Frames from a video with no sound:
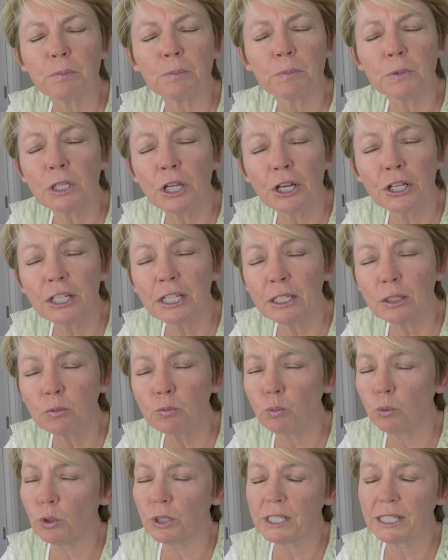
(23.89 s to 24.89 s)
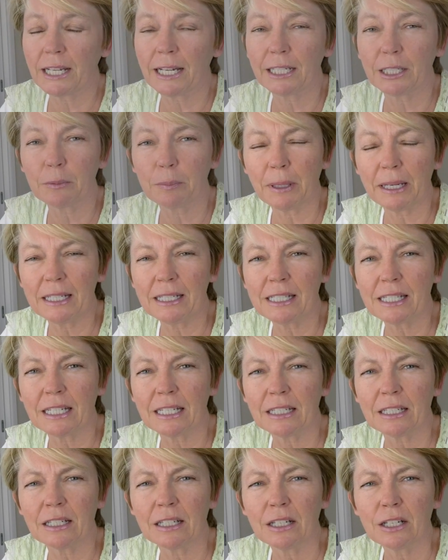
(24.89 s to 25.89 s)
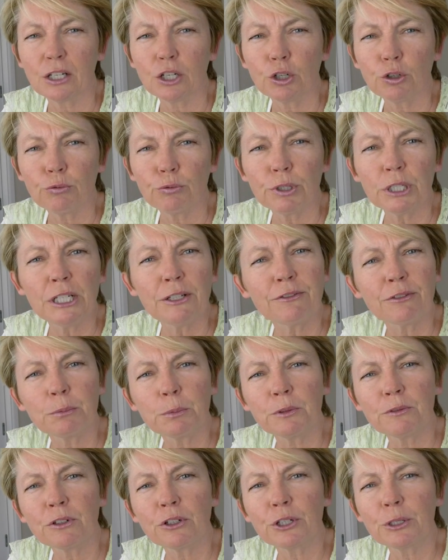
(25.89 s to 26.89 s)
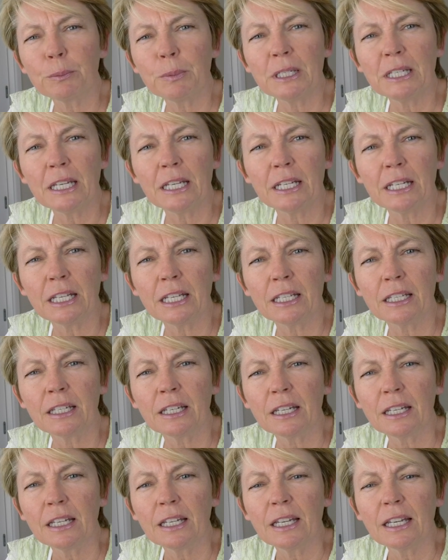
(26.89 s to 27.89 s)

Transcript: learning watercolour painting, really from the very beginning,